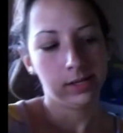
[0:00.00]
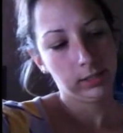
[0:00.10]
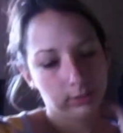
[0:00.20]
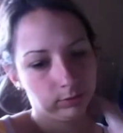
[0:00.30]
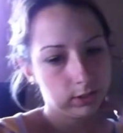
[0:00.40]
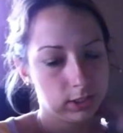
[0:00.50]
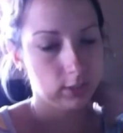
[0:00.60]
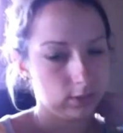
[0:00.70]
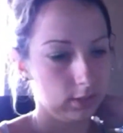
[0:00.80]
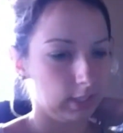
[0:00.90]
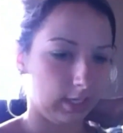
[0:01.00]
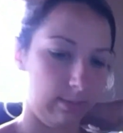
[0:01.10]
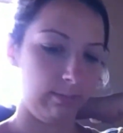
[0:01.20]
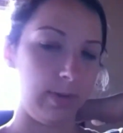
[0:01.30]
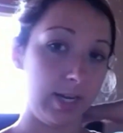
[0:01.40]
and we're gonna go
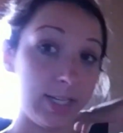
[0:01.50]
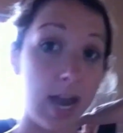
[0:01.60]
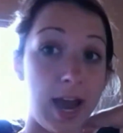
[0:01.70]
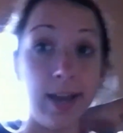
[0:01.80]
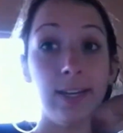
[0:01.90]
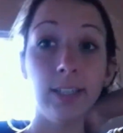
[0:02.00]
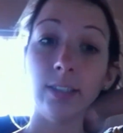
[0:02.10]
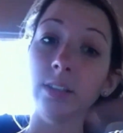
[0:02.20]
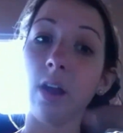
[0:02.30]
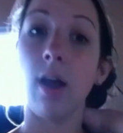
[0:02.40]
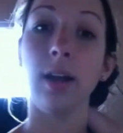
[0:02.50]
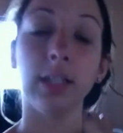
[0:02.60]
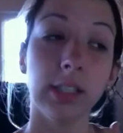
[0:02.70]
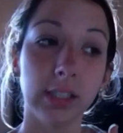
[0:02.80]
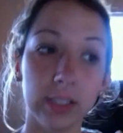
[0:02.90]
get my dad,
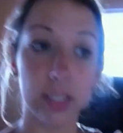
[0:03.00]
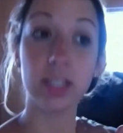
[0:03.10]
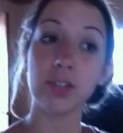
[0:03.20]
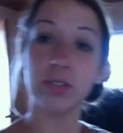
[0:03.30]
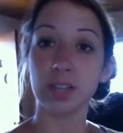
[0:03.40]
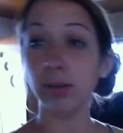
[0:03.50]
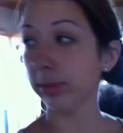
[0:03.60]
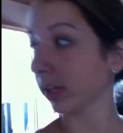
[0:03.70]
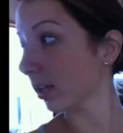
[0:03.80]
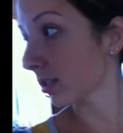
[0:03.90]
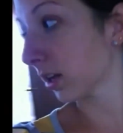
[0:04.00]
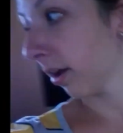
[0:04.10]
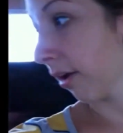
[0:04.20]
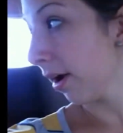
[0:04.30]
and that's who's helping us.